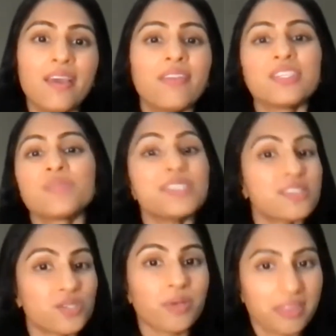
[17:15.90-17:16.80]
This means
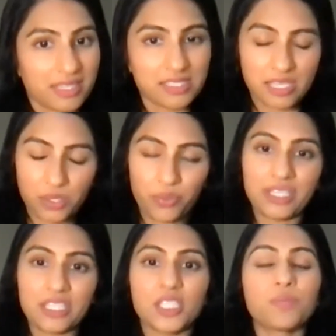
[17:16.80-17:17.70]
doing things like quitting
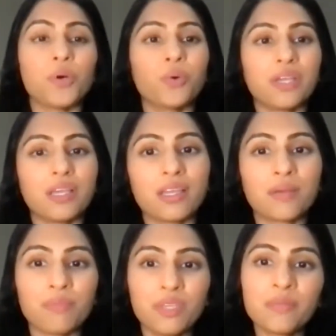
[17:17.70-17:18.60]
smoking,
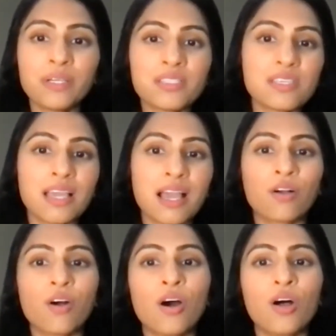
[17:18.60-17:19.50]
minimizing
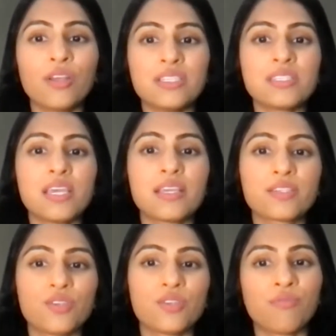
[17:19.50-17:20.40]
alcohol intake
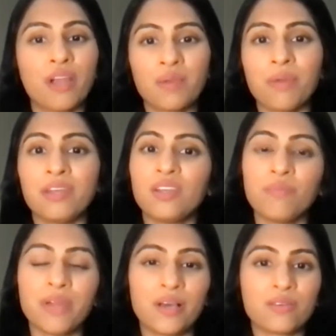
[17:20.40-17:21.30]
to the recommended
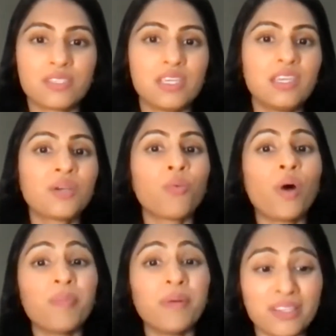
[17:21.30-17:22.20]
amounts, eating a
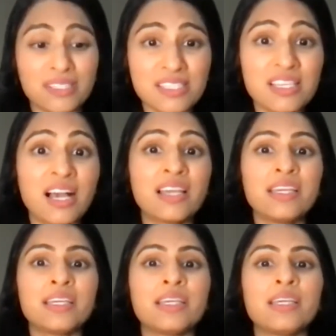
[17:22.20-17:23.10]
well-balanced
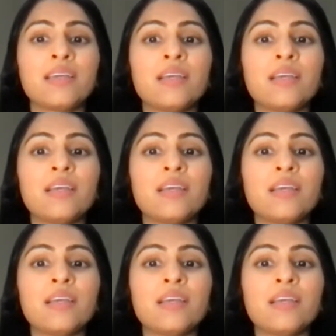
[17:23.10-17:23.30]
diet,